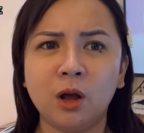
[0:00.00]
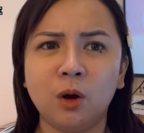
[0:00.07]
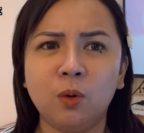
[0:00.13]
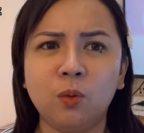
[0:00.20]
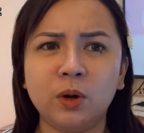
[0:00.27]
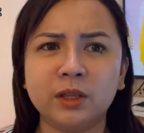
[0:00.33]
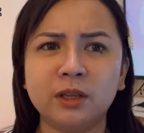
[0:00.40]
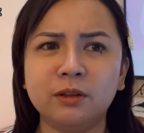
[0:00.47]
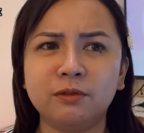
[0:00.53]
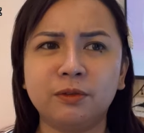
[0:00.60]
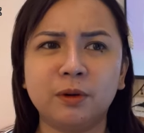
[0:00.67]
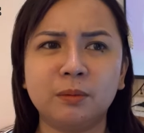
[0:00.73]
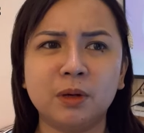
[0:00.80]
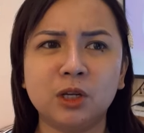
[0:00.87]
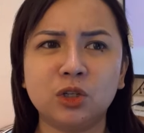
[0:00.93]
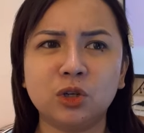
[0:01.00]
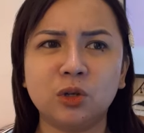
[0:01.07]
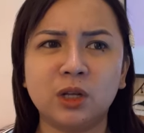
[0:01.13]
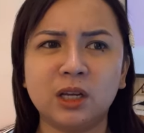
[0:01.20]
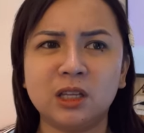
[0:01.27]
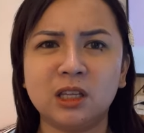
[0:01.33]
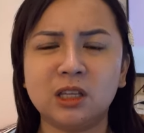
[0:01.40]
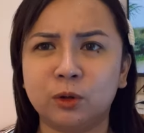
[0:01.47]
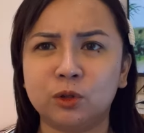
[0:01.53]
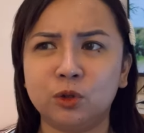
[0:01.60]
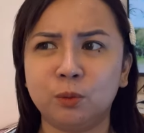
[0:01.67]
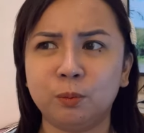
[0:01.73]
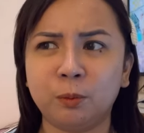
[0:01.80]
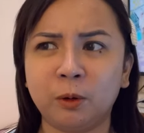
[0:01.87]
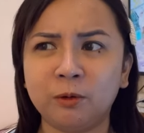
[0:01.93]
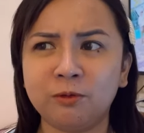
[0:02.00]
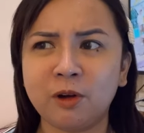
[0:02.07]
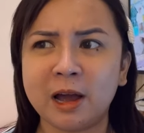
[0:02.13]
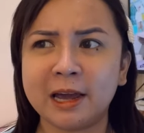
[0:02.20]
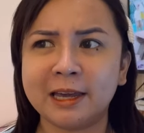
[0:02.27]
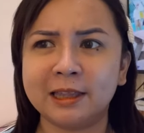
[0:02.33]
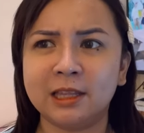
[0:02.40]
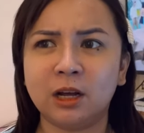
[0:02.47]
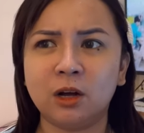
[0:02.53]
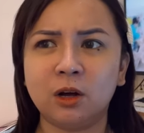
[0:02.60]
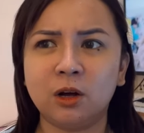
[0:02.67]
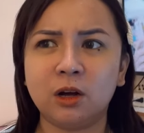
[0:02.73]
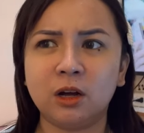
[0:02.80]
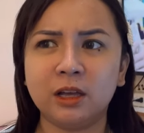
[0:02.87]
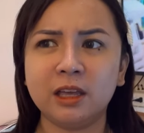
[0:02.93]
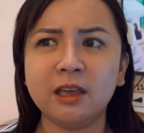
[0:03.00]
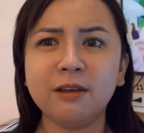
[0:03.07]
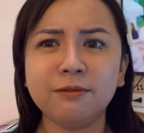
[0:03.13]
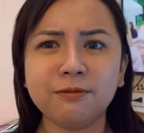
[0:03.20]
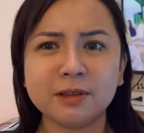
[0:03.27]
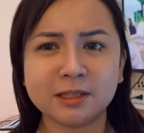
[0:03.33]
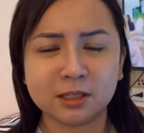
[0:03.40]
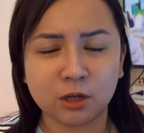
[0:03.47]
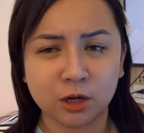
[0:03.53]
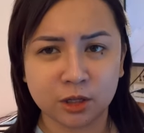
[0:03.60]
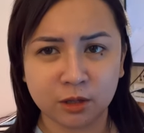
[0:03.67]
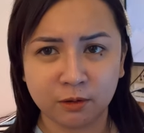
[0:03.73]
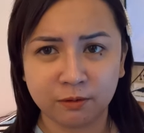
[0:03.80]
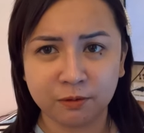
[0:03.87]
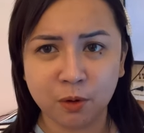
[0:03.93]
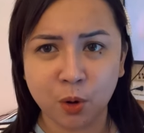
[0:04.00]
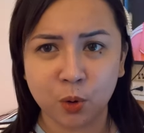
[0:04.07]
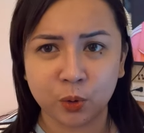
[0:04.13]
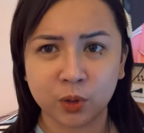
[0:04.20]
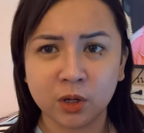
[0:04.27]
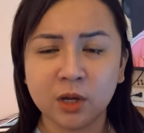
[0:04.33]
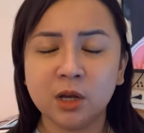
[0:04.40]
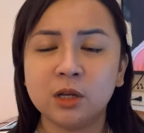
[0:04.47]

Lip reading: what information I need to provide if it's on the phone.